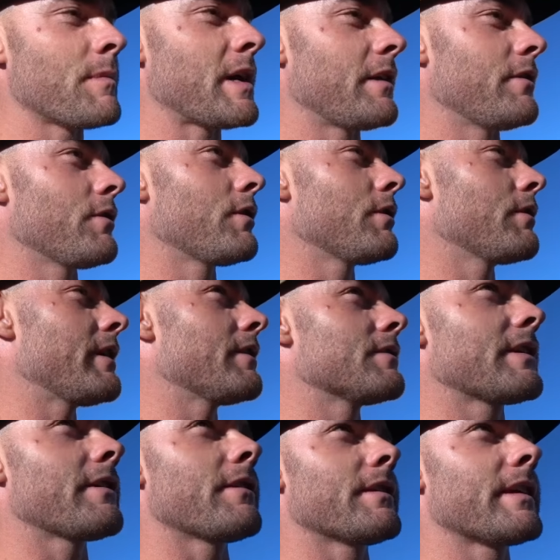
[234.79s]
Had no clue I was
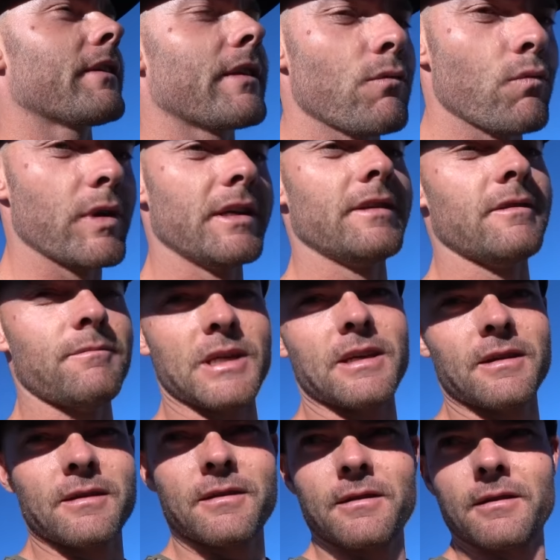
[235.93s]
there until they winded me